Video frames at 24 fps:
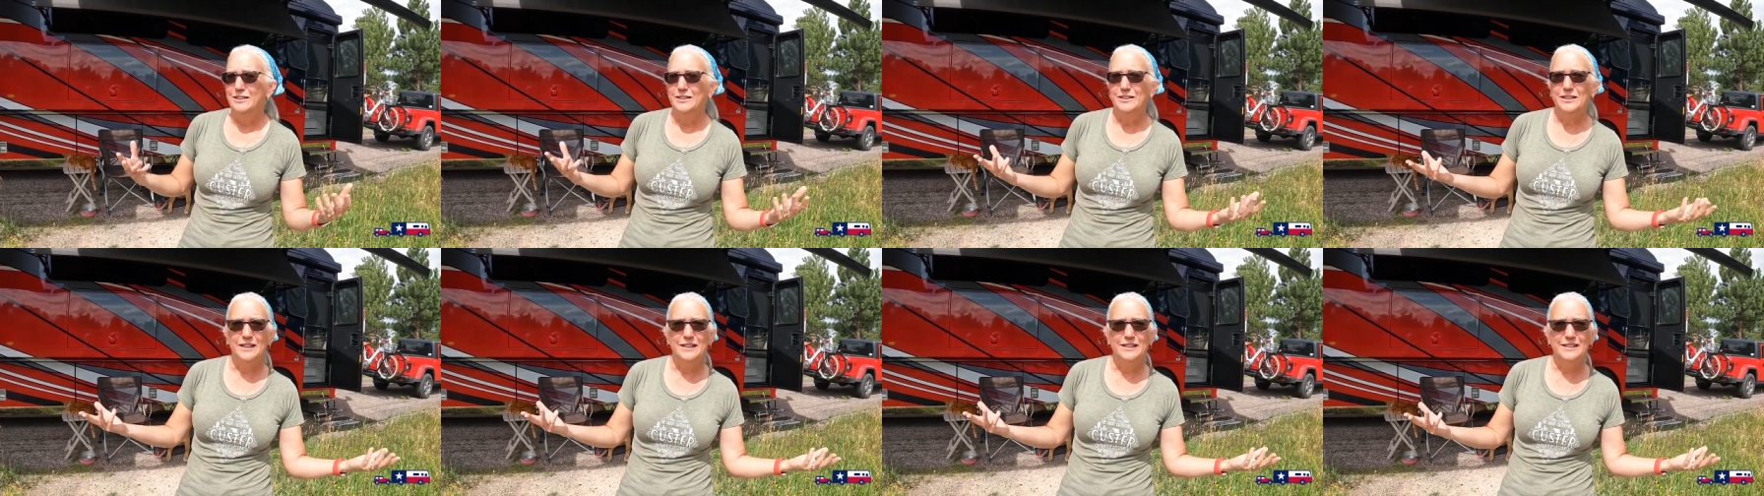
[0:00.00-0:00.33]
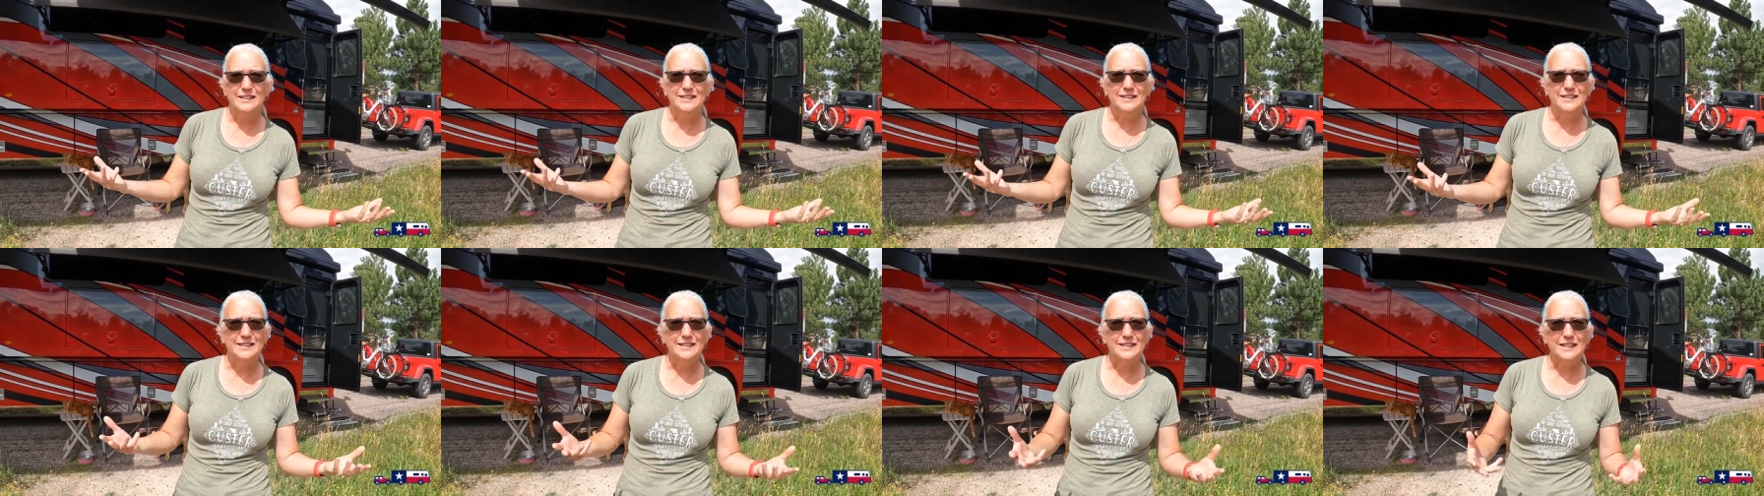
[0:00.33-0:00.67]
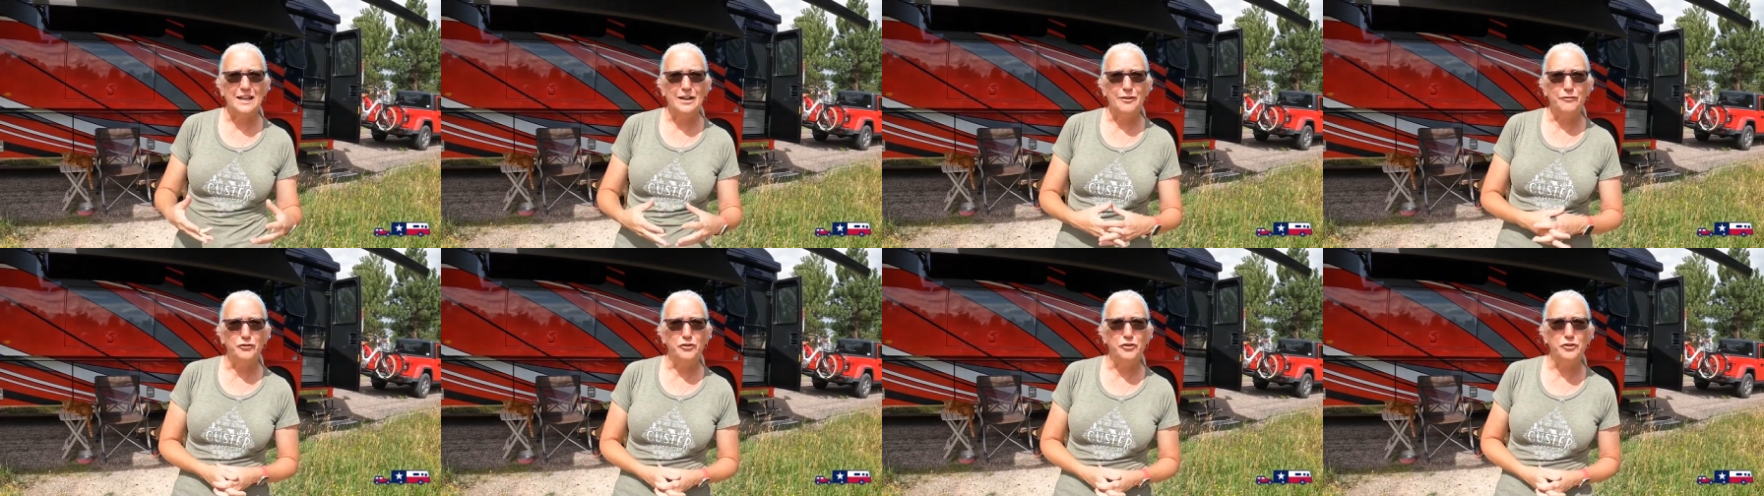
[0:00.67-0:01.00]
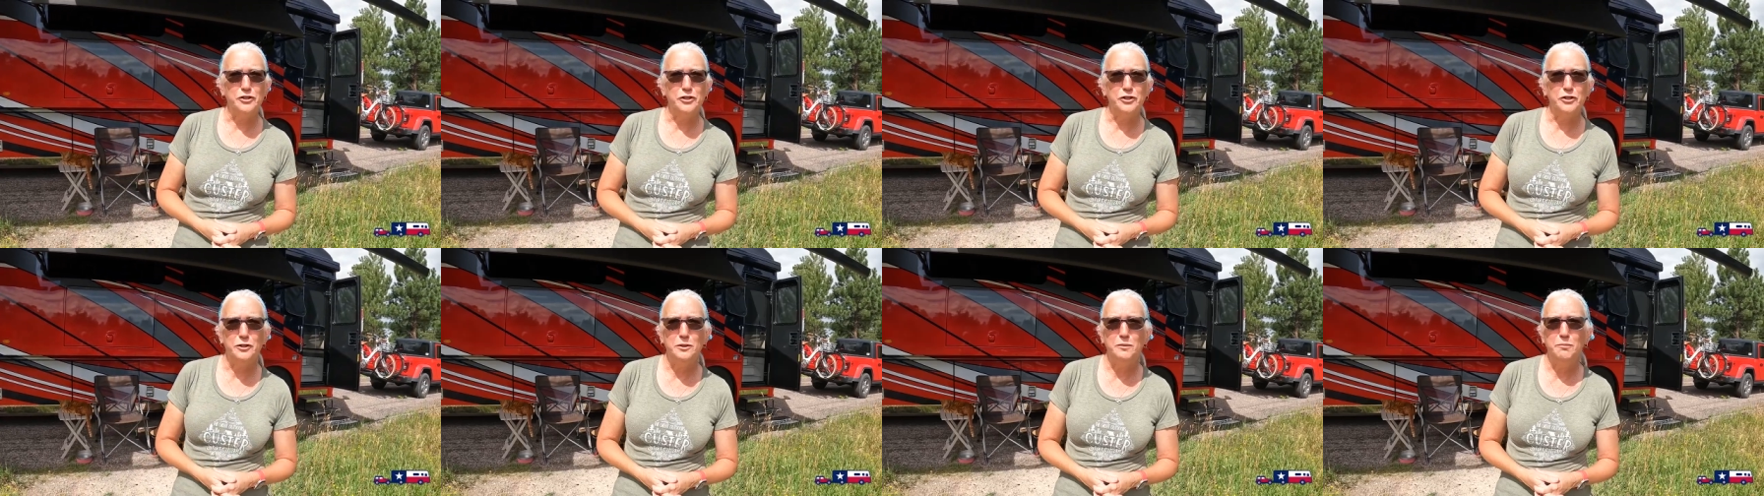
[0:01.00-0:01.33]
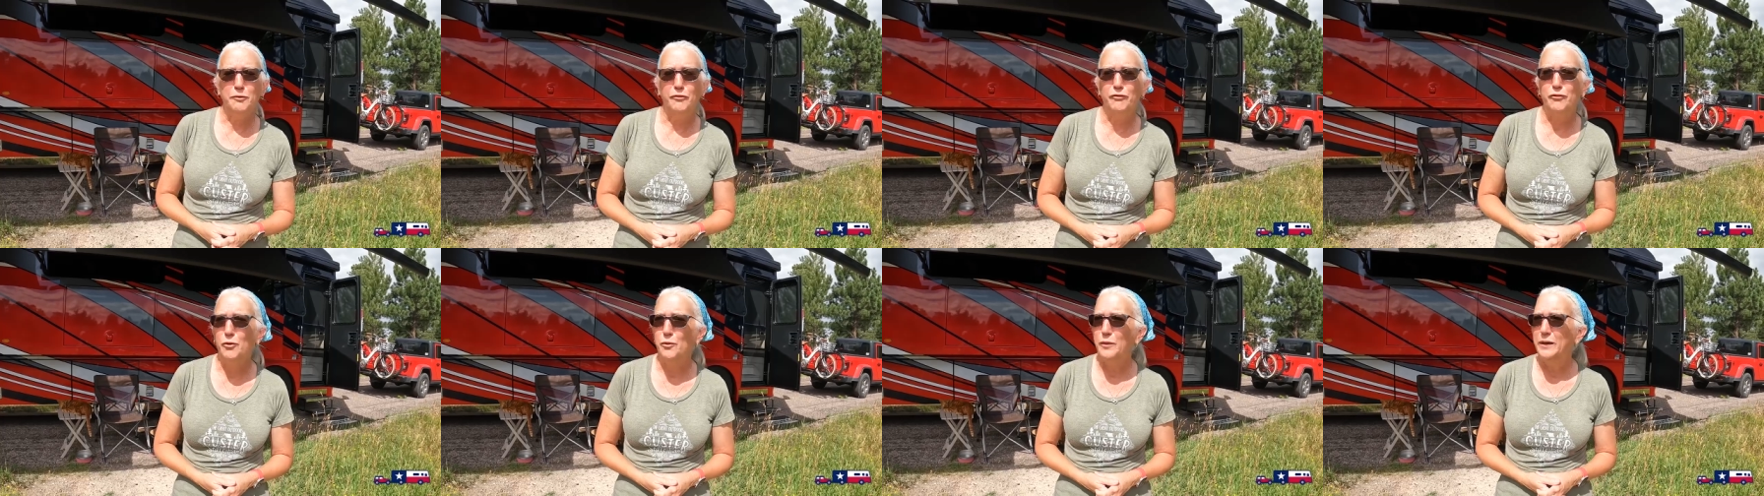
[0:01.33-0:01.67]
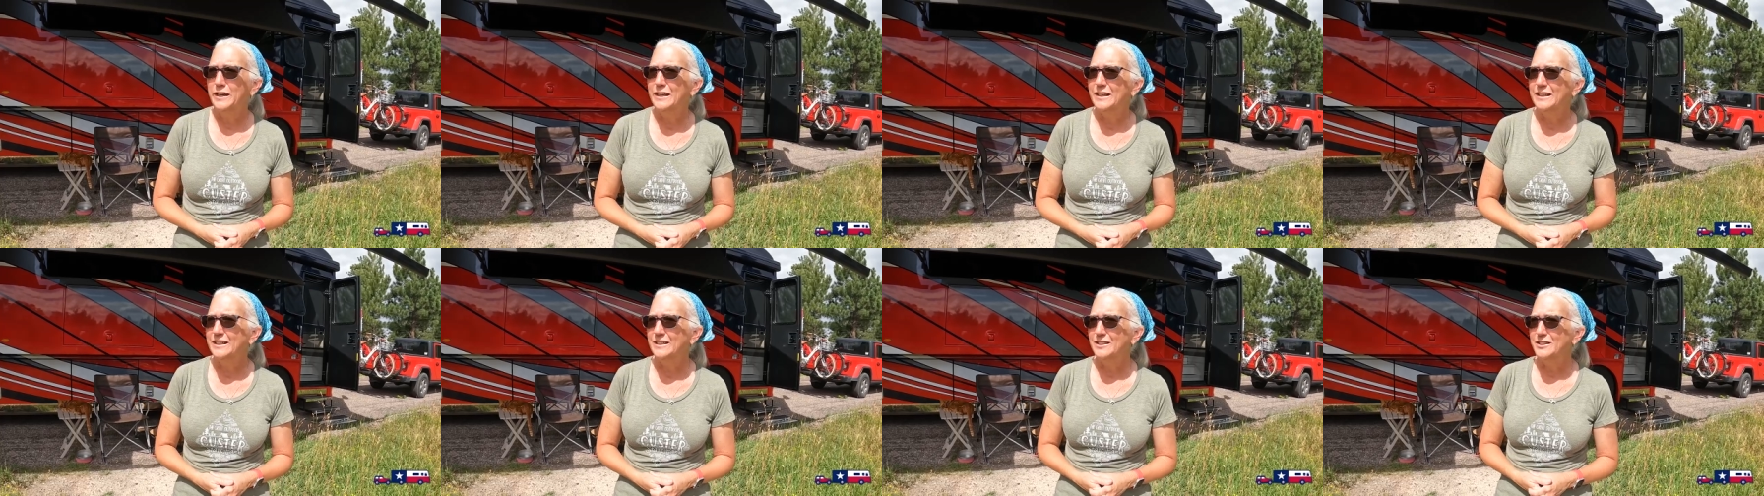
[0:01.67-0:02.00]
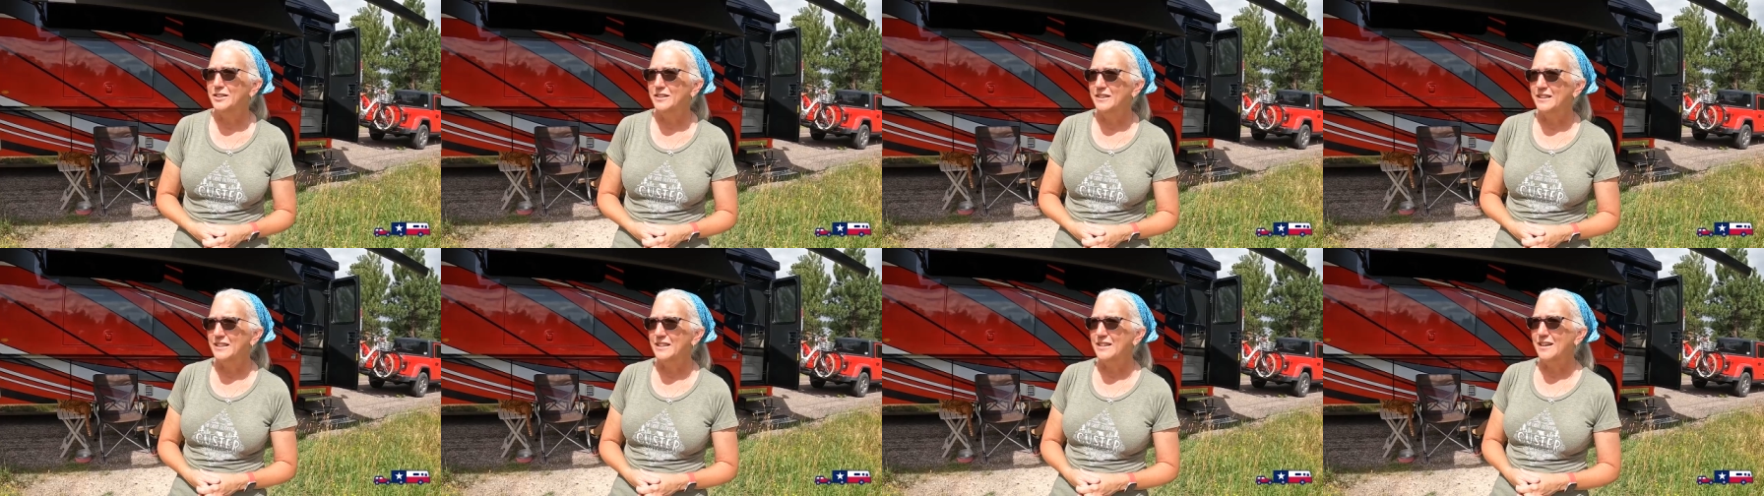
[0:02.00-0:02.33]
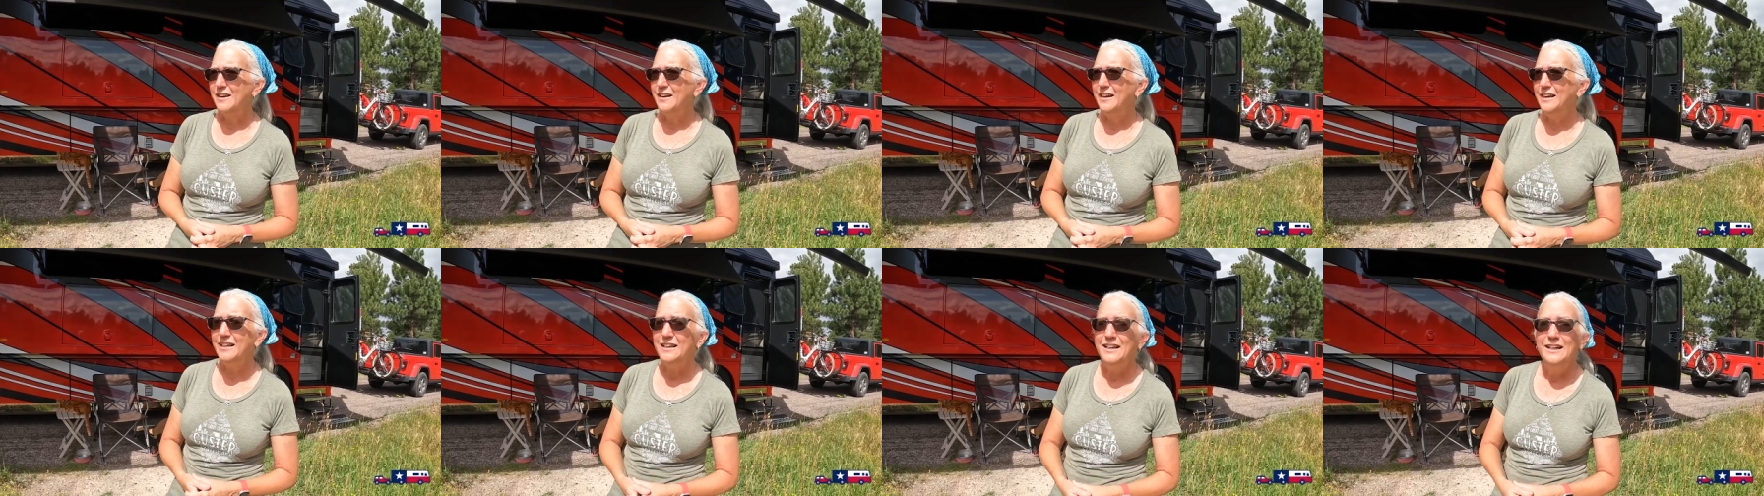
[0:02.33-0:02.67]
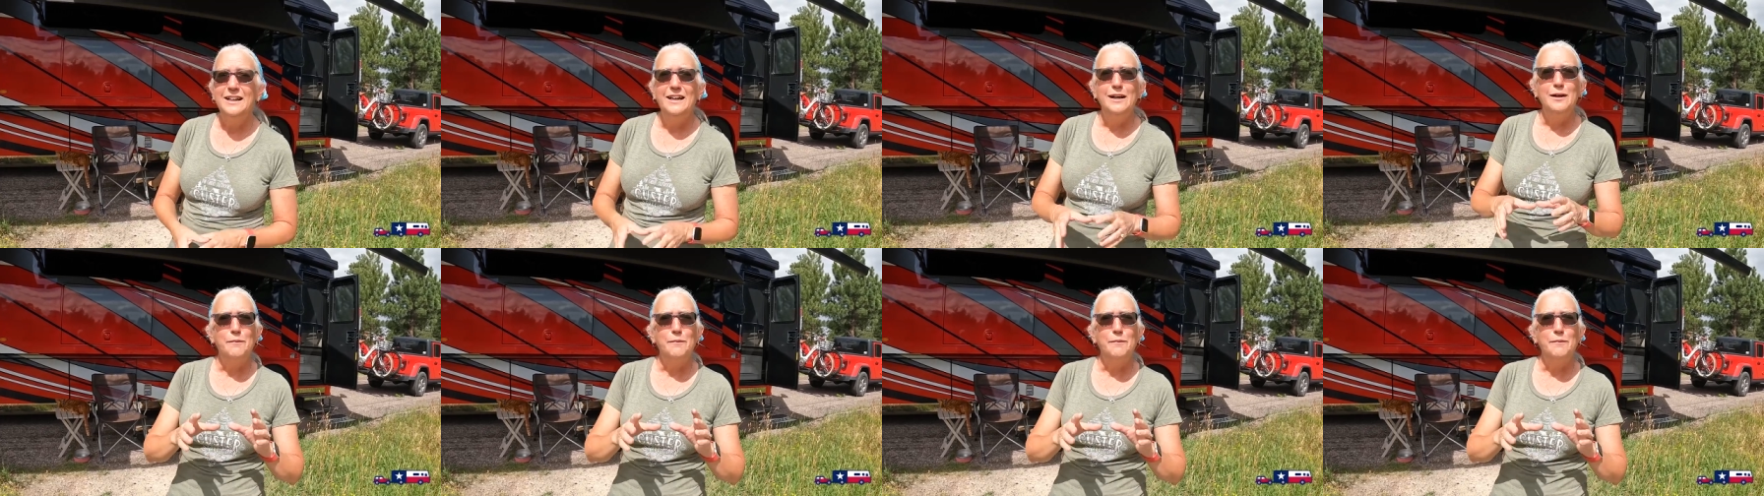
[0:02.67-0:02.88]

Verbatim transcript: does this afternoon before we get into the night.